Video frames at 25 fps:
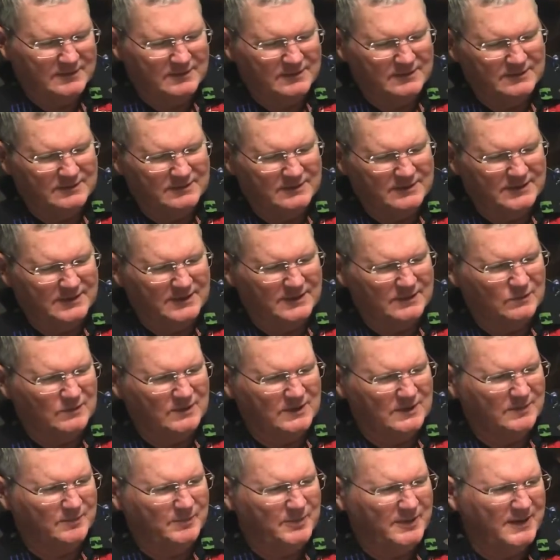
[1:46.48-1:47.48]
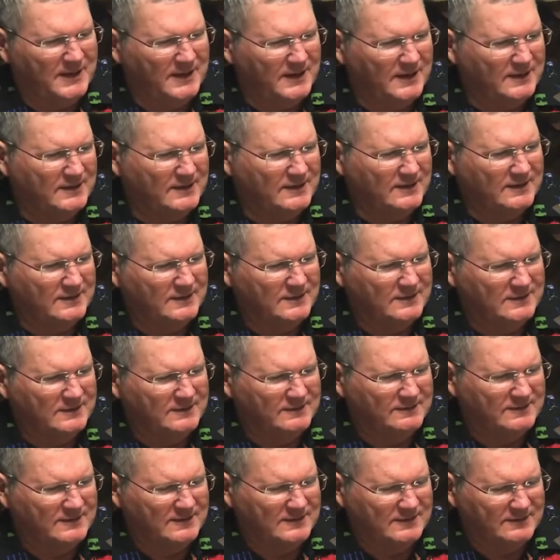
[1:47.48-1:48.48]
And look at how well packed
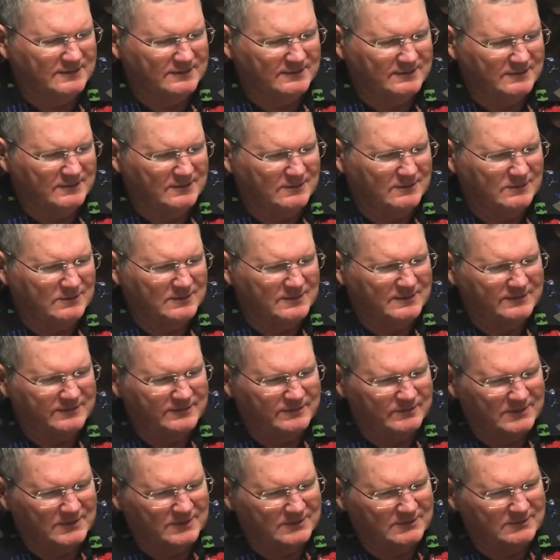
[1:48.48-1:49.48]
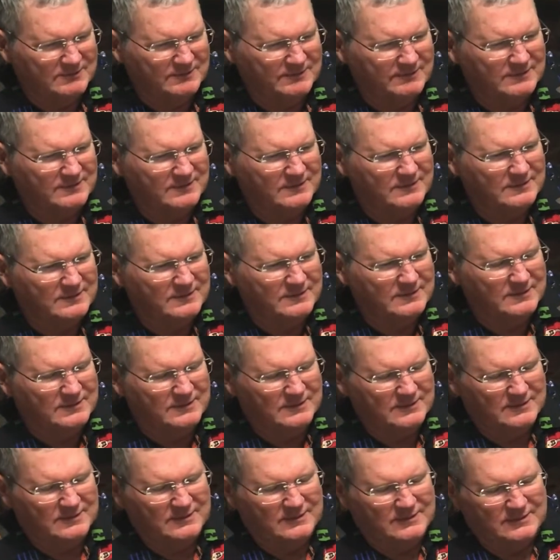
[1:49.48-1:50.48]
this is. Holy smokes.
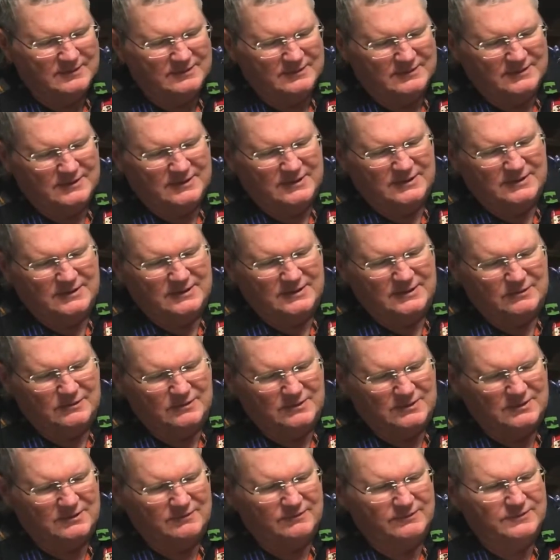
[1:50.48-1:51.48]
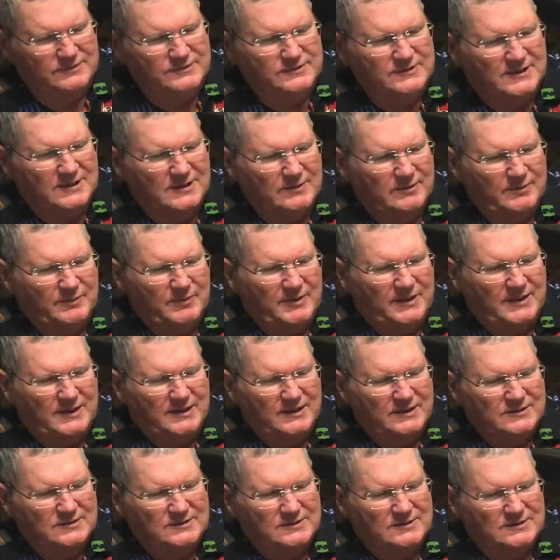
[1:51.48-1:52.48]
He did a wonderful job of
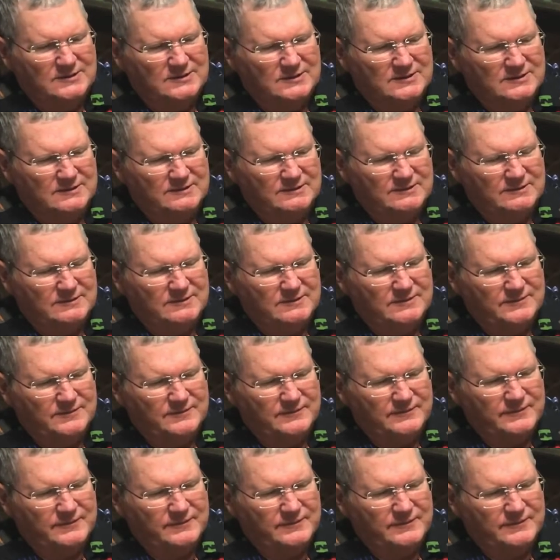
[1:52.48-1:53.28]
packaging this.